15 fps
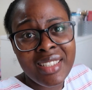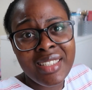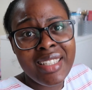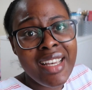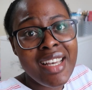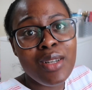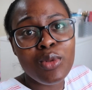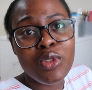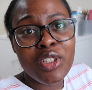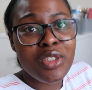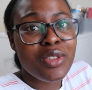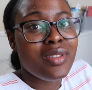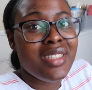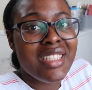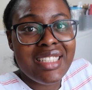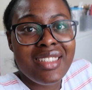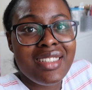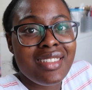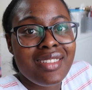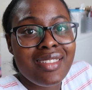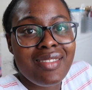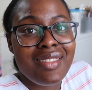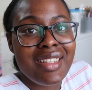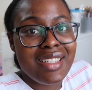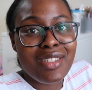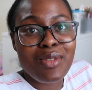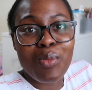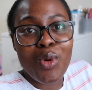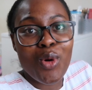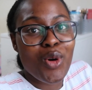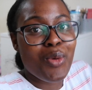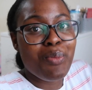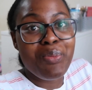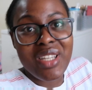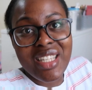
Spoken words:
We just did things more on